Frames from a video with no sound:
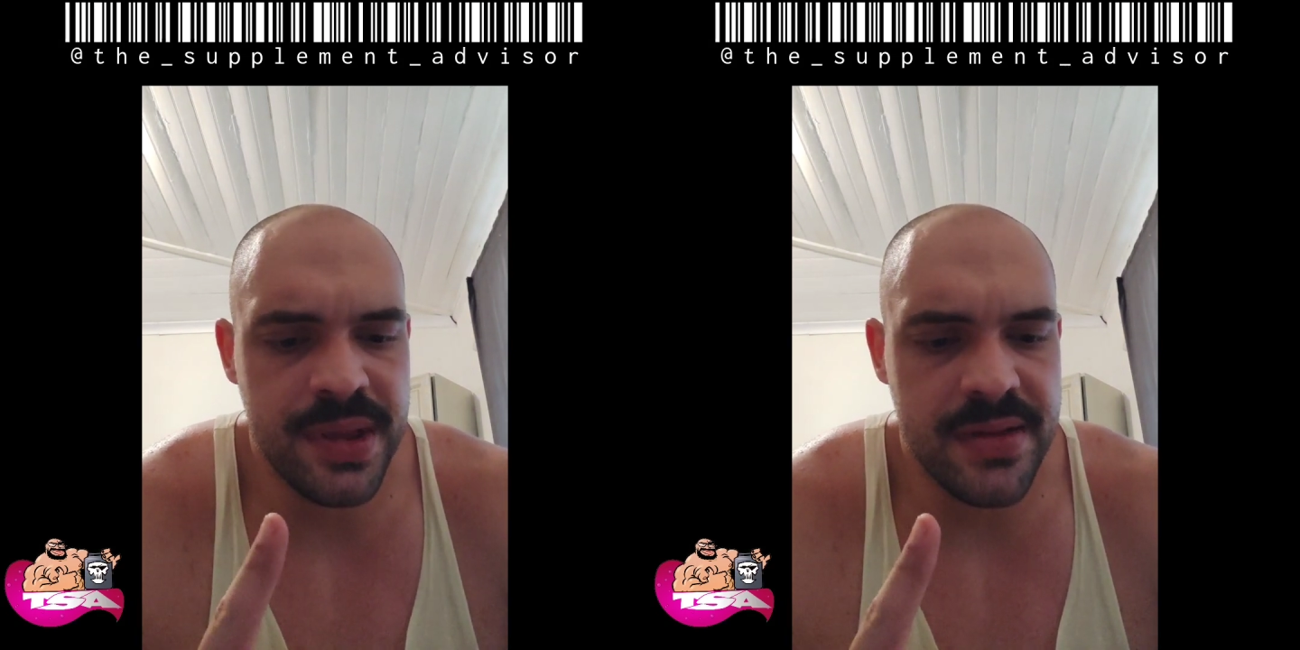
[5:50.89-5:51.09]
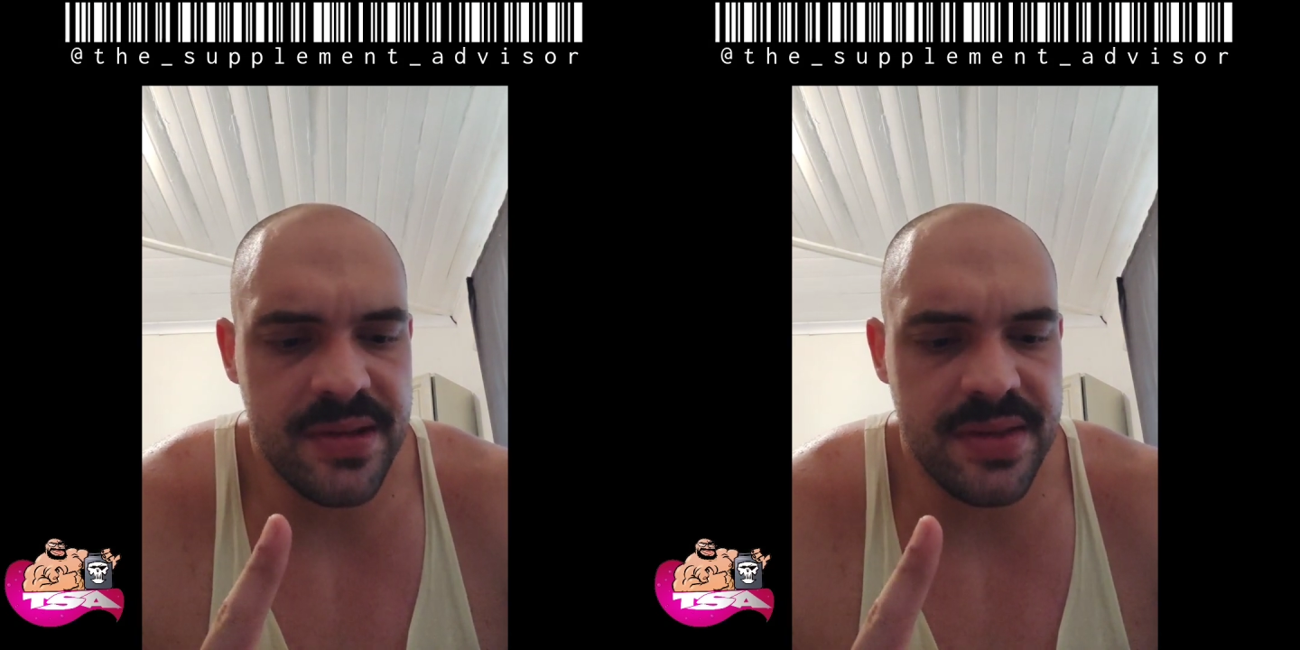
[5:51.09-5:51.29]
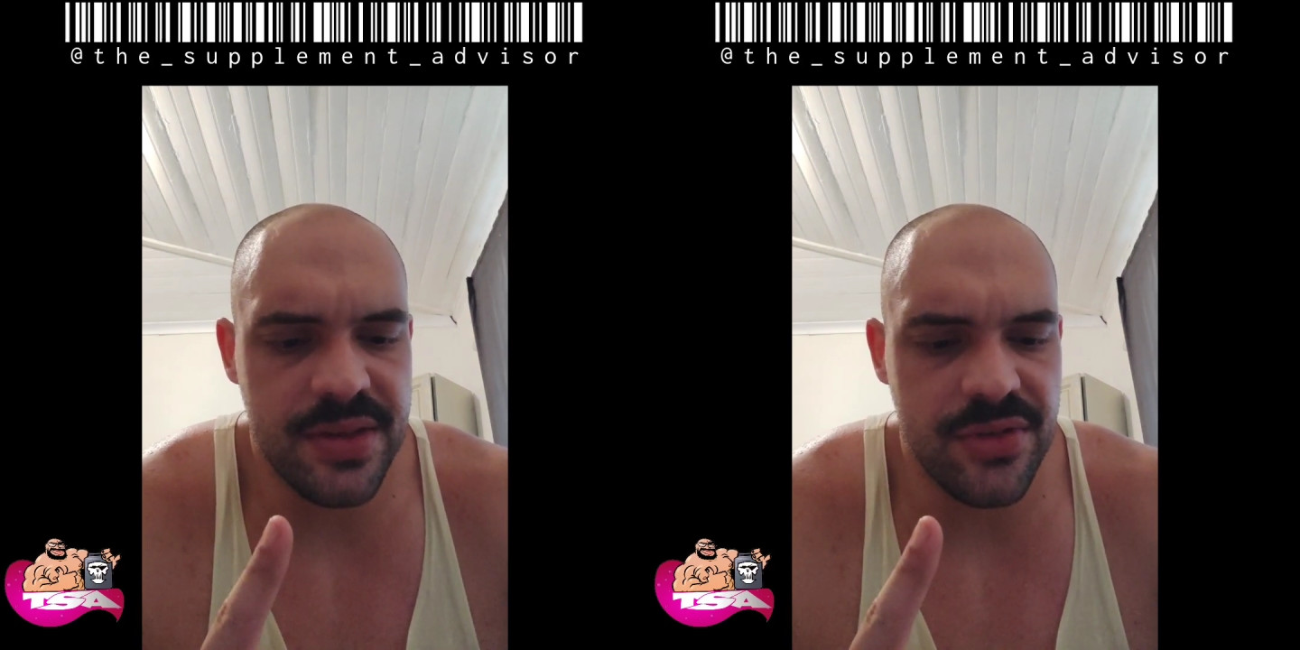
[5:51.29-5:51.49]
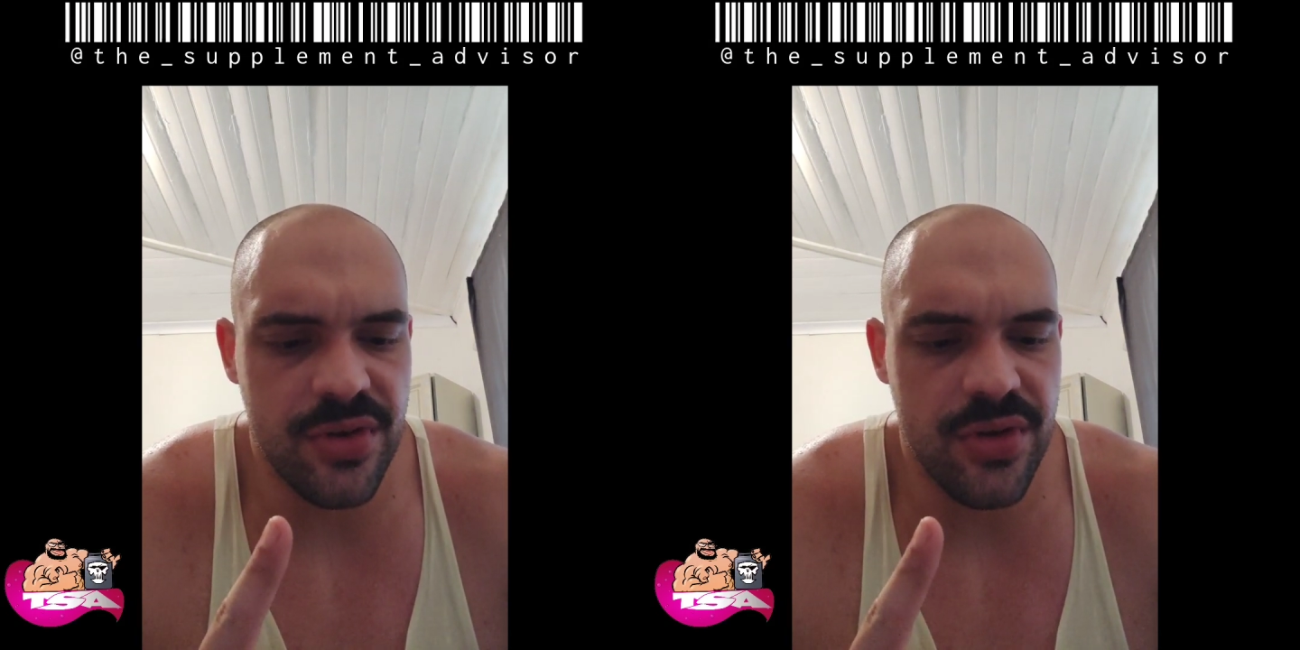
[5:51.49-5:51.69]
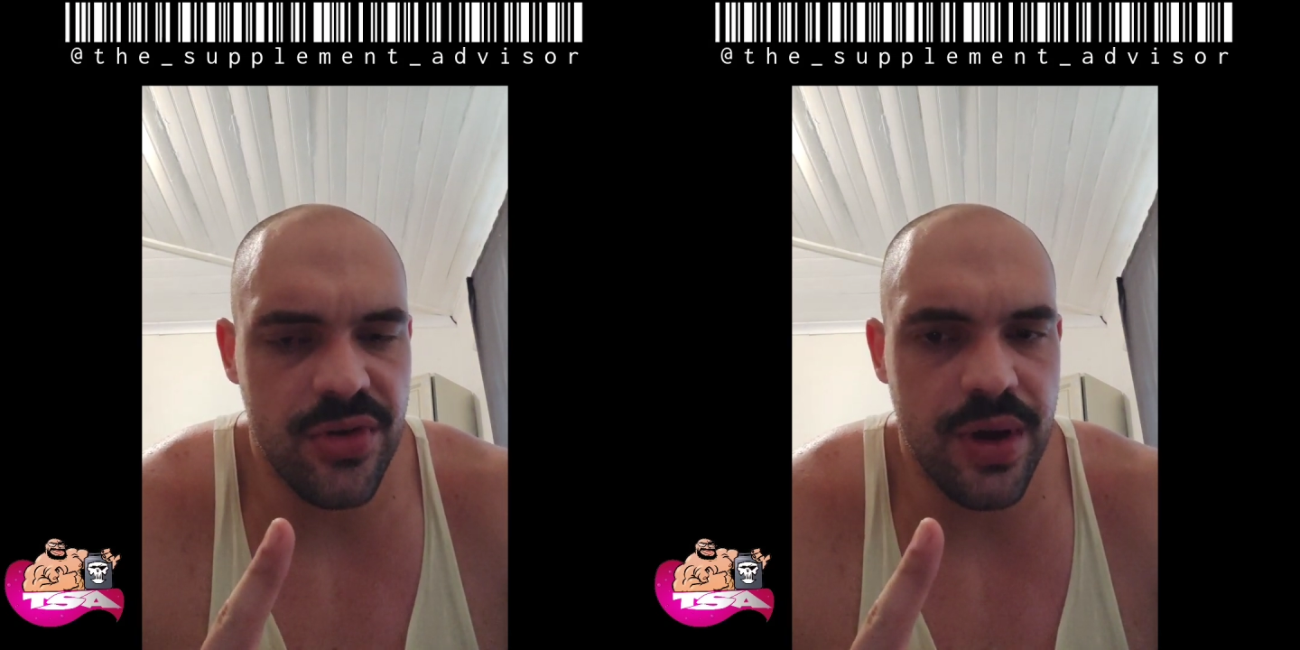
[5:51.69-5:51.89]
is that there's
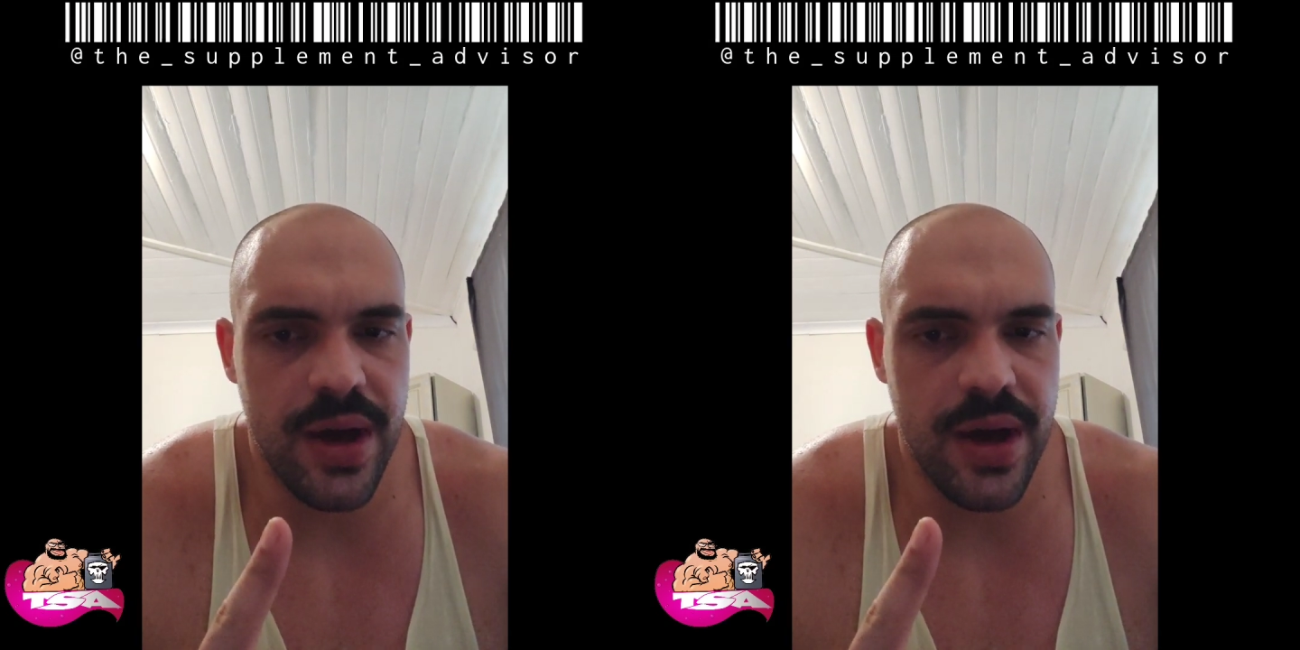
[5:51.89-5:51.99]
no